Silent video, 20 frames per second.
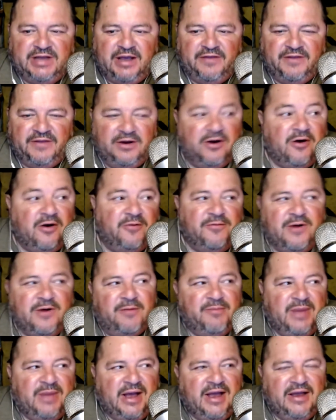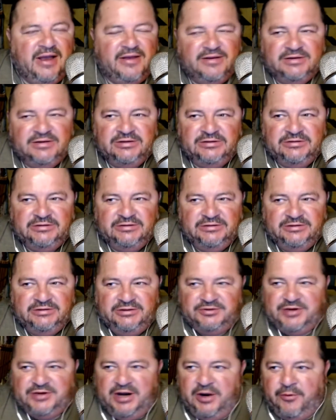And they'd all run by and try to